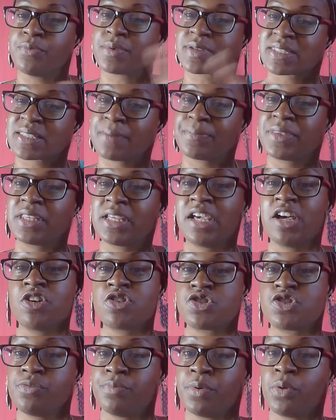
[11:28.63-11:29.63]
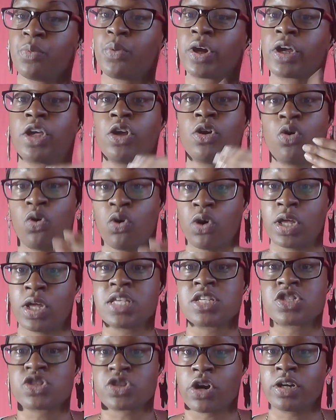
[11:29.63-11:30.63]
but something else you've been working on
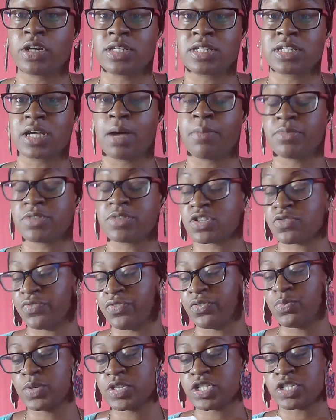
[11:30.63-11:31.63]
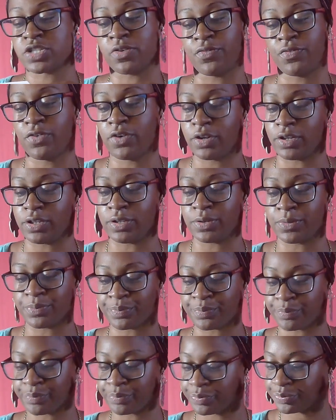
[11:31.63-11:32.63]
is starting to come into fruition for you.
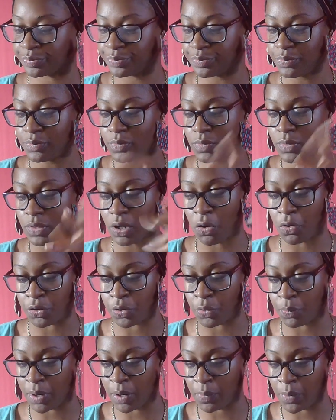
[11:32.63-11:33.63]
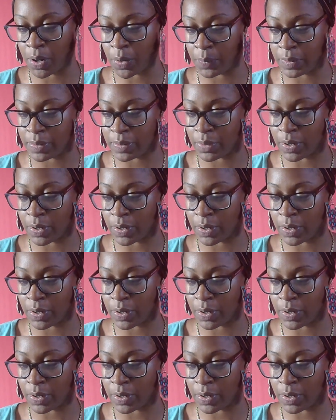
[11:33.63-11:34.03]
Hold on, where were we?